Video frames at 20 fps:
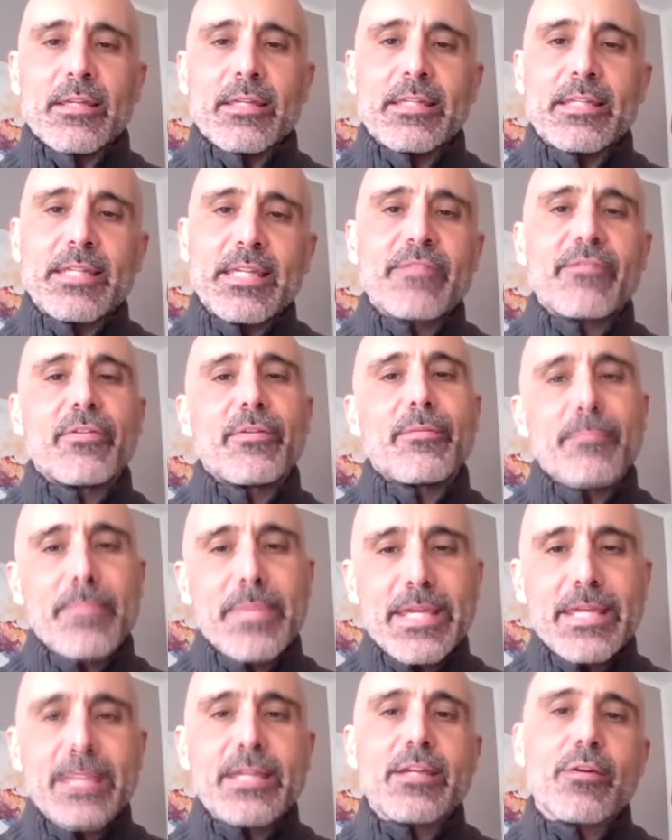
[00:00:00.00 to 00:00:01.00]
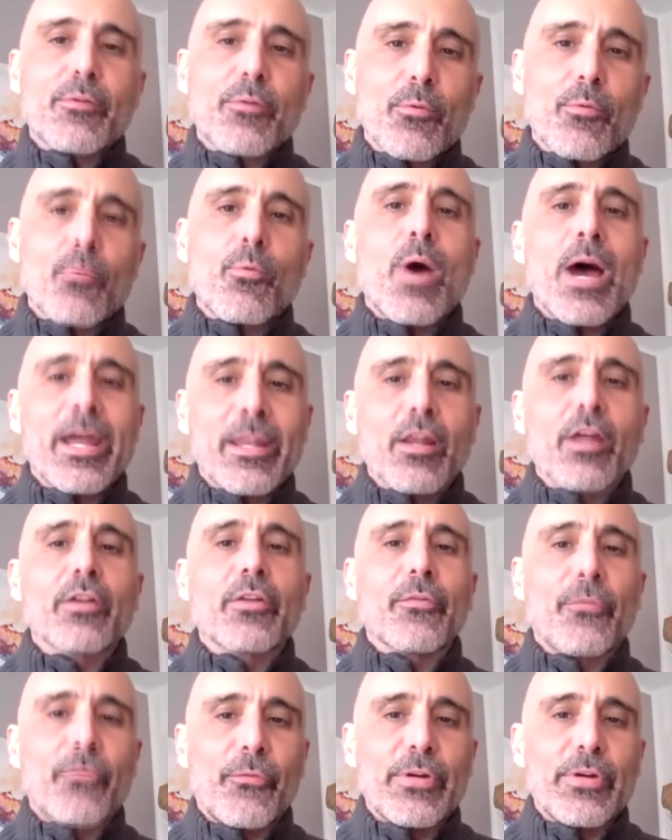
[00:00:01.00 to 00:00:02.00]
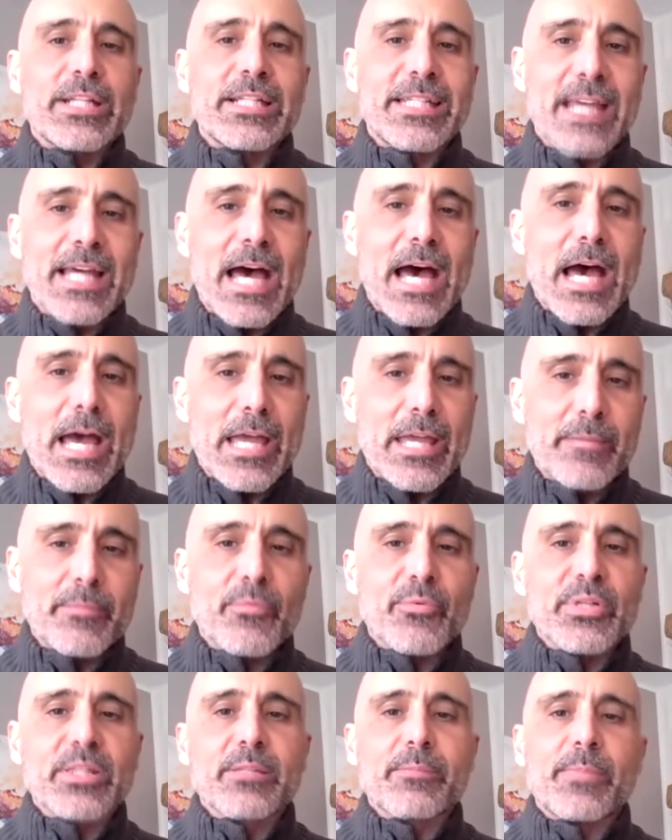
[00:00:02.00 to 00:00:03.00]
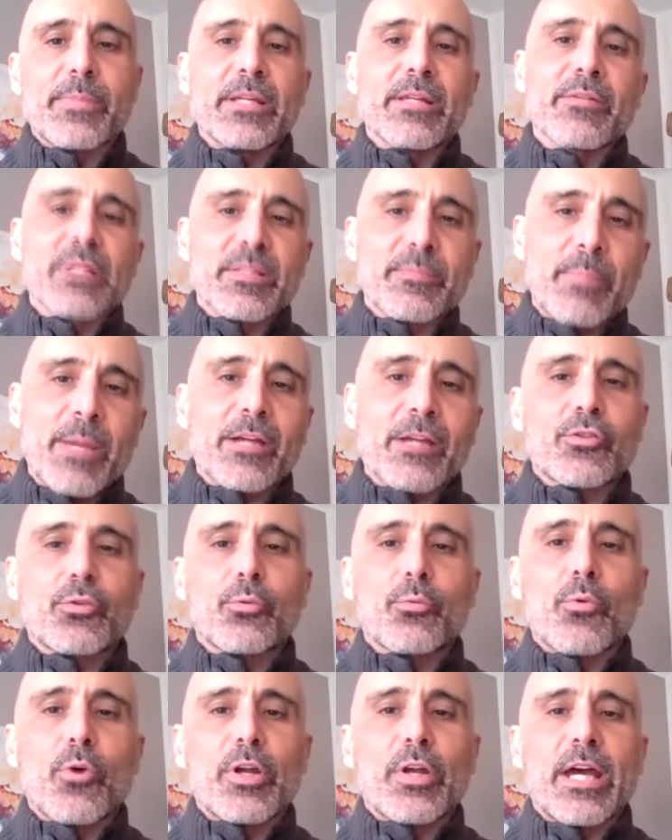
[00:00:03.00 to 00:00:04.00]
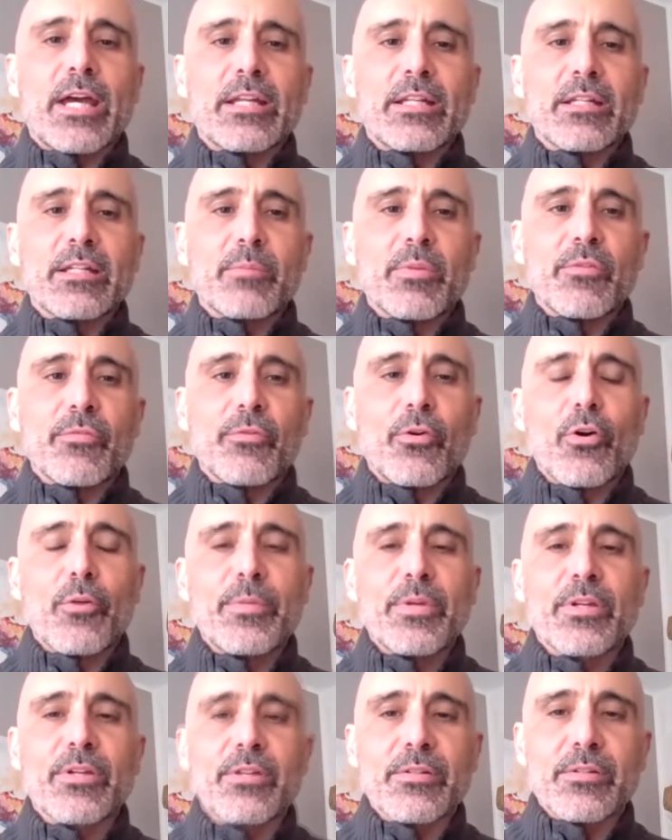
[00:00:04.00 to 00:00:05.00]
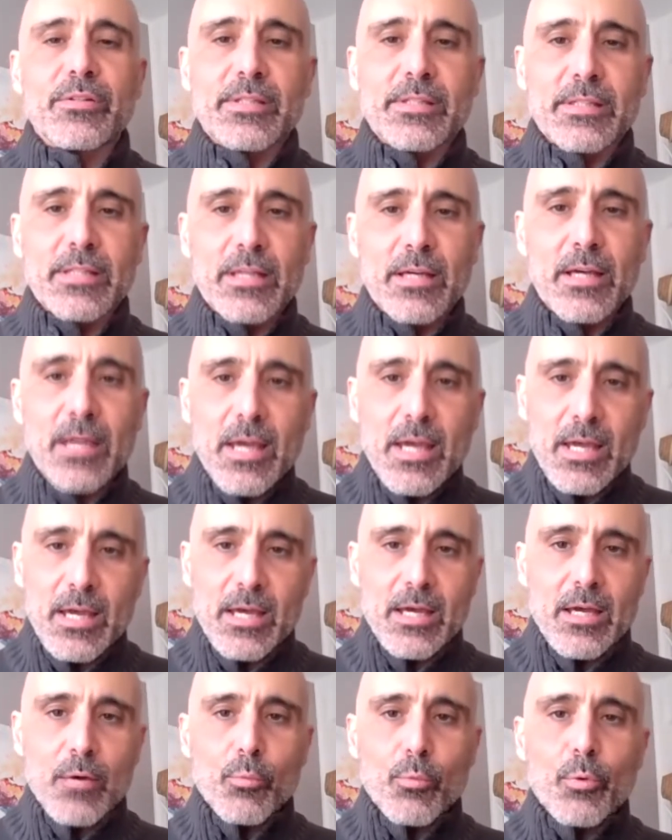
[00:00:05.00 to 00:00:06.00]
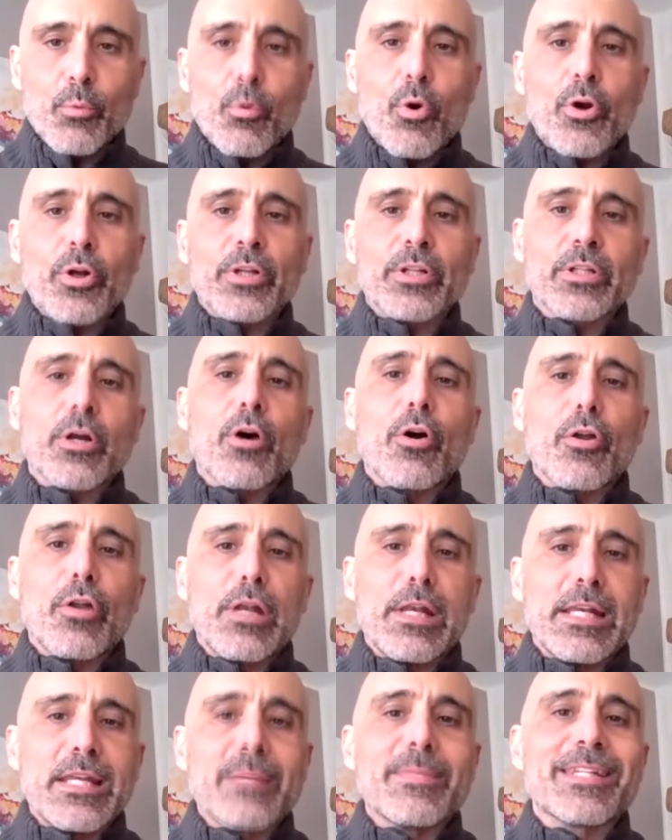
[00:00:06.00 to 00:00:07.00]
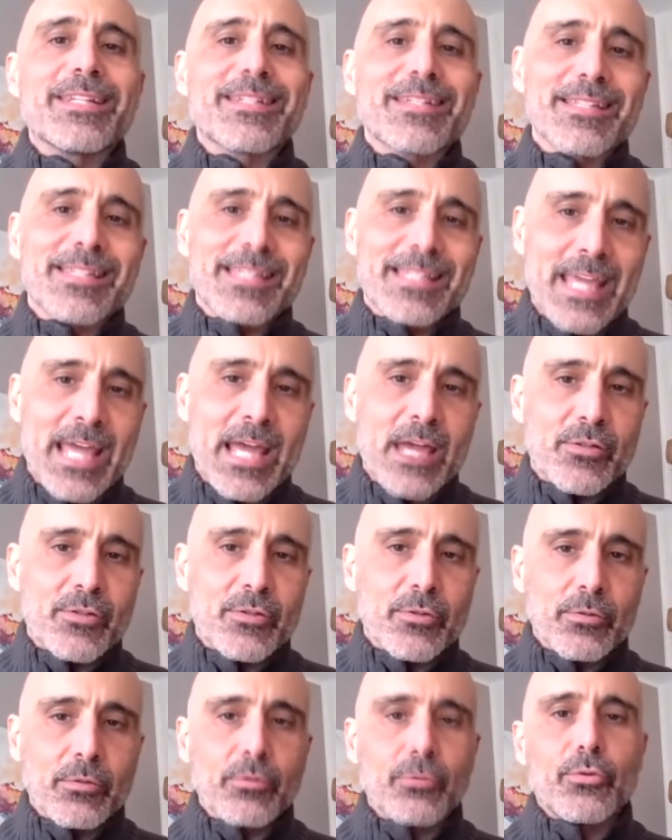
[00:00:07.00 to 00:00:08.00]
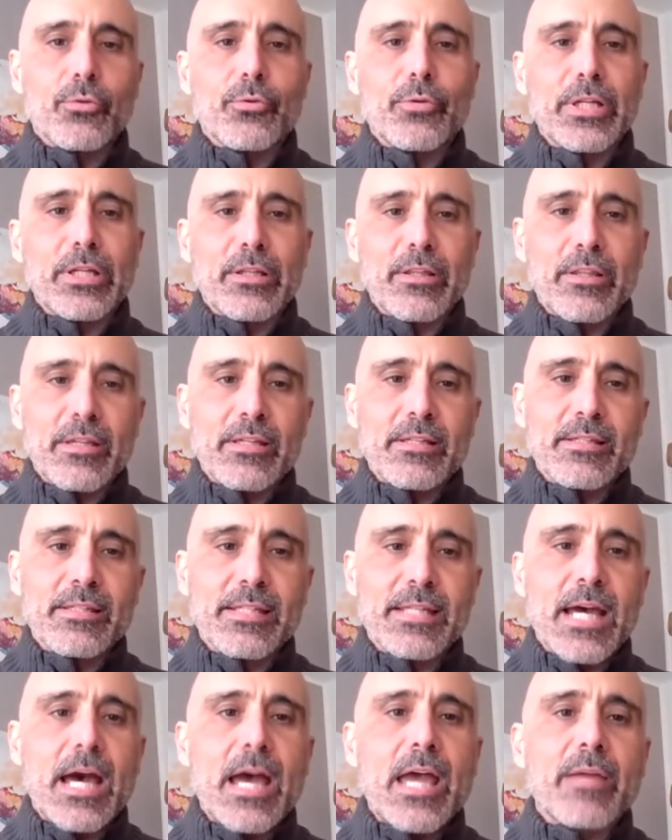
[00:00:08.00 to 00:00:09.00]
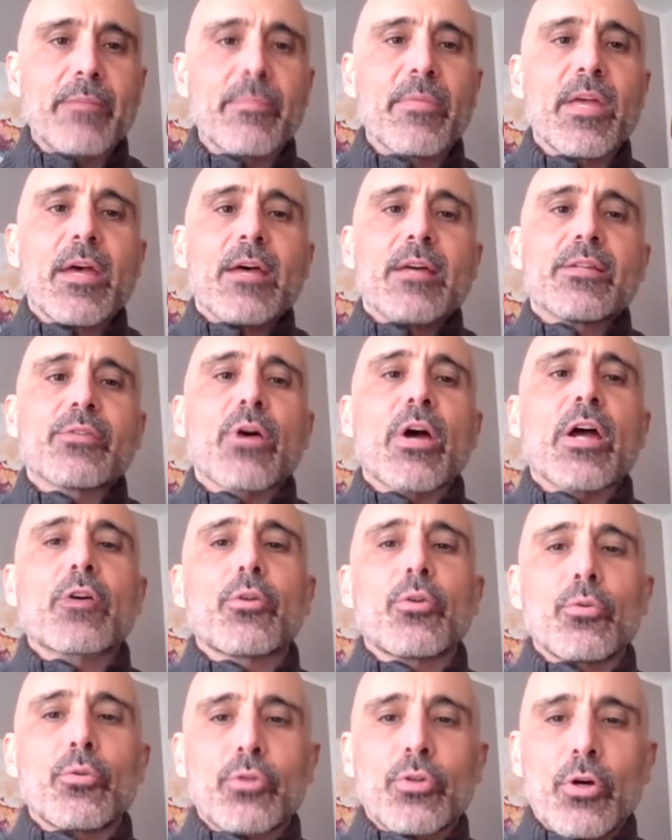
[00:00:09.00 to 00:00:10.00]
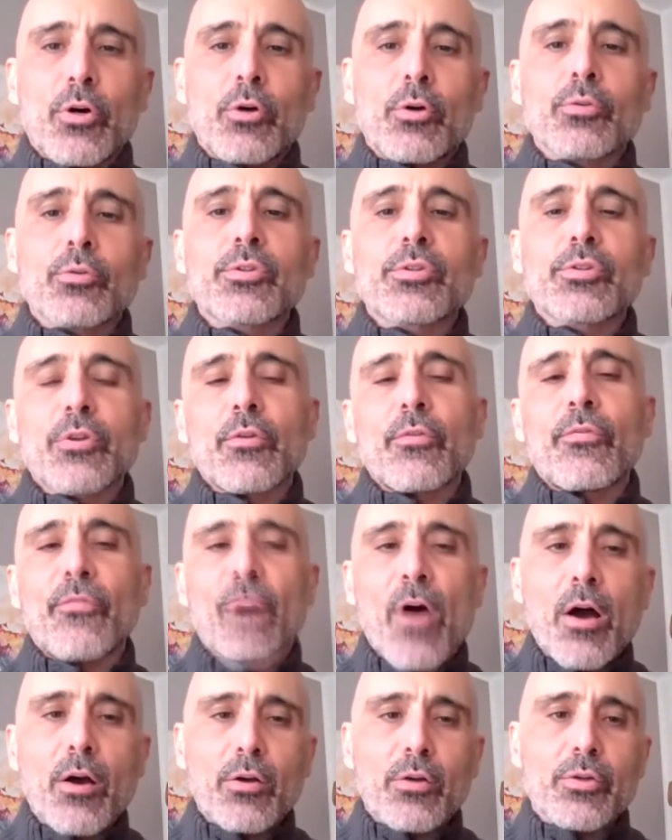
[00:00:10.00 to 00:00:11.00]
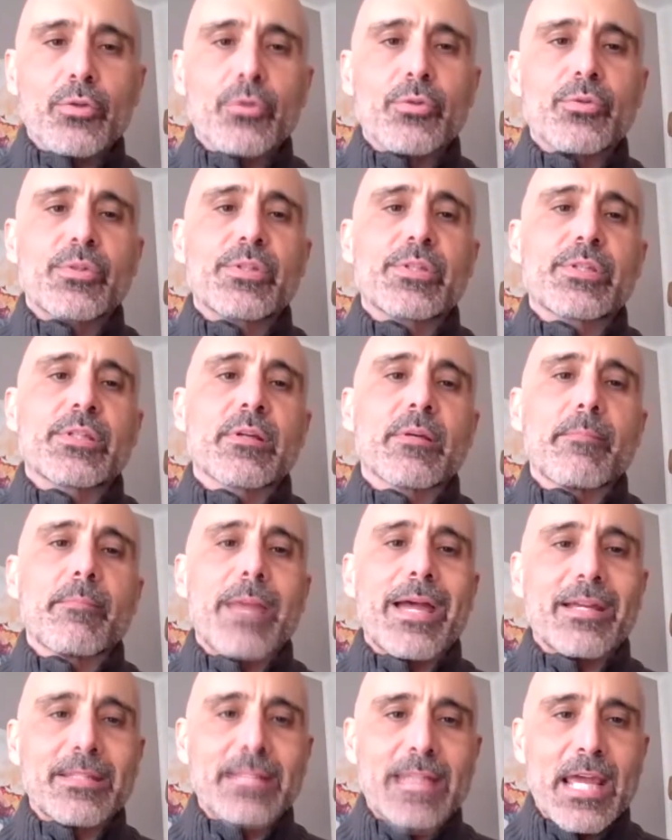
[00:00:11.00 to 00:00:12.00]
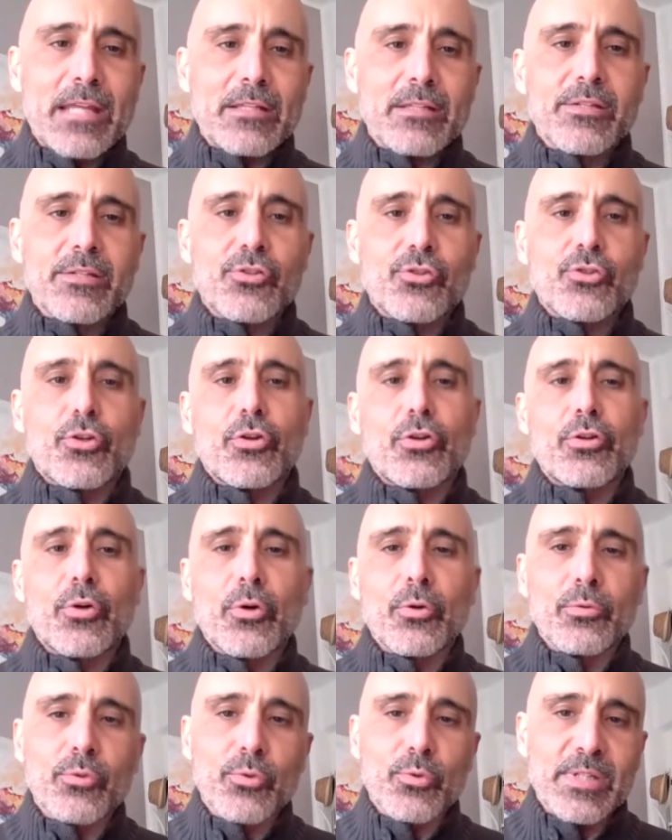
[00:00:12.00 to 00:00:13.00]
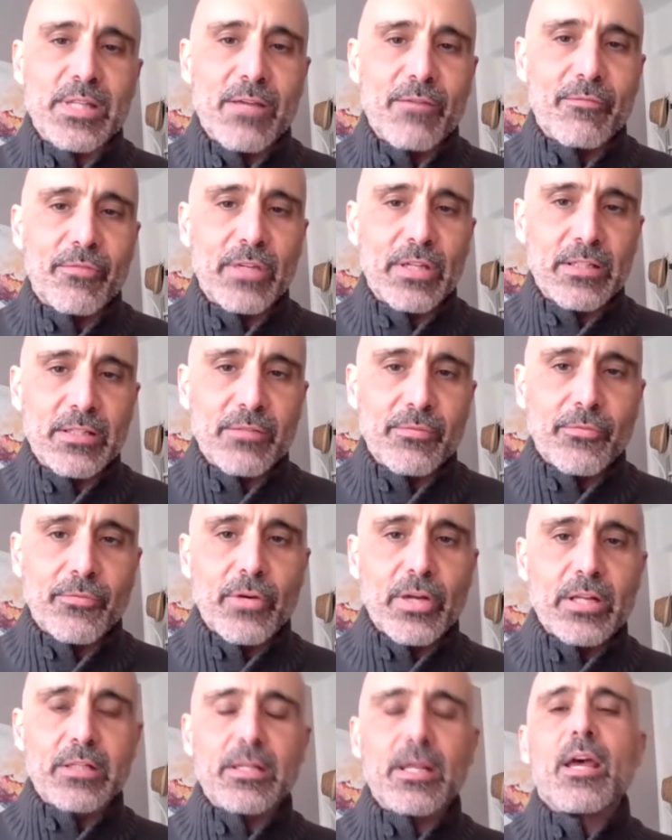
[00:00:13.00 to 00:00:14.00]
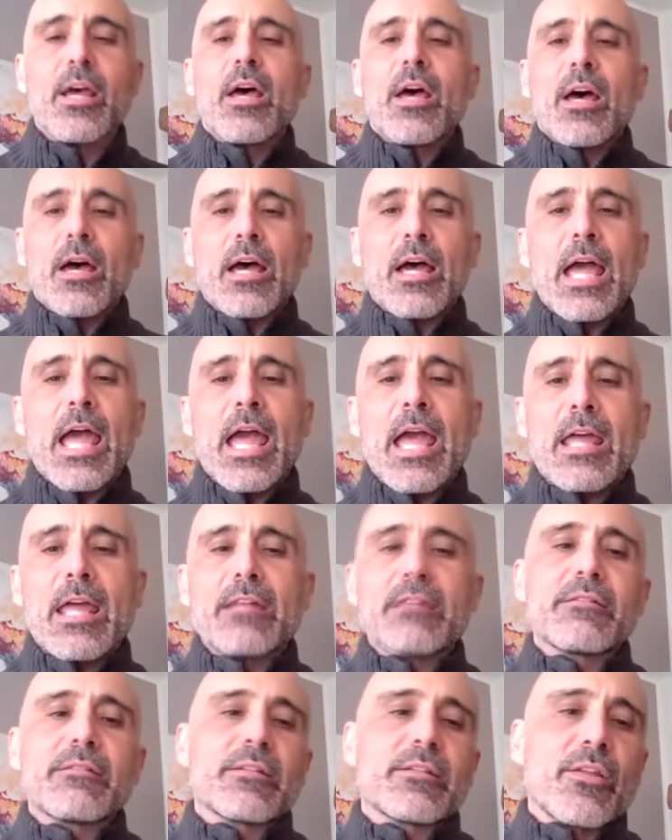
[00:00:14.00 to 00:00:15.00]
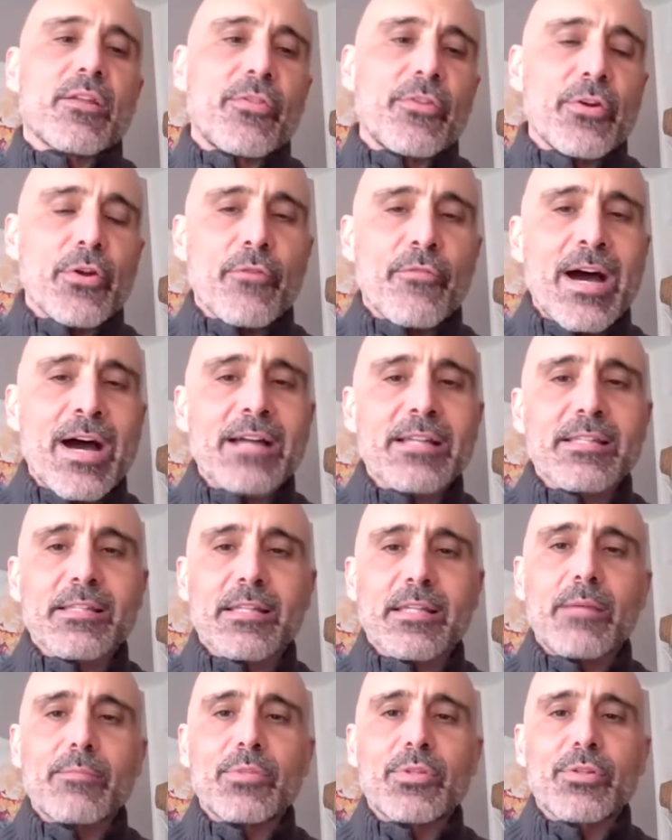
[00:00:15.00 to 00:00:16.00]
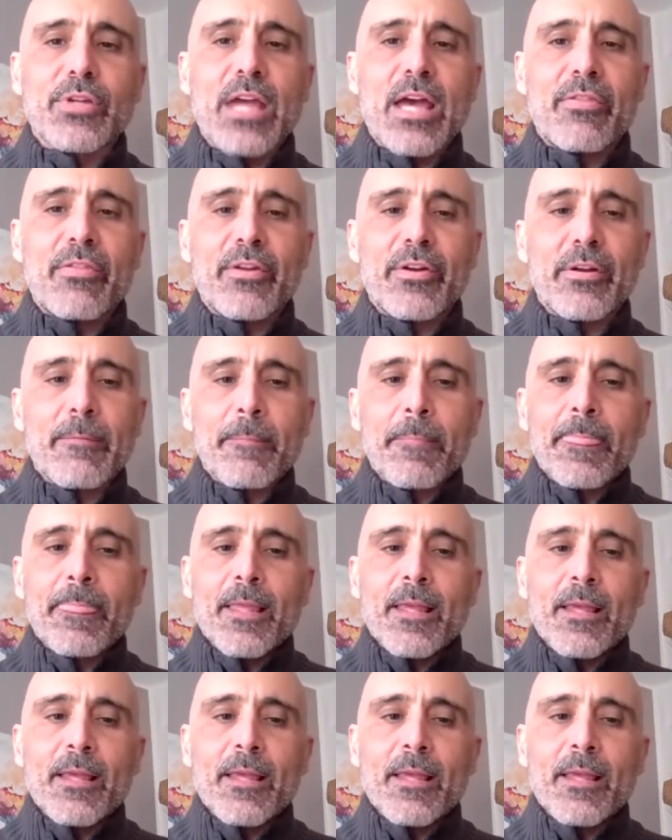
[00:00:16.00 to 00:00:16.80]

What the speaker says: given me quite a lot of free time in respect to what I did before, because we worked on limited schedule during this time. So I could also focus my attention onto something different. And the three of us came together.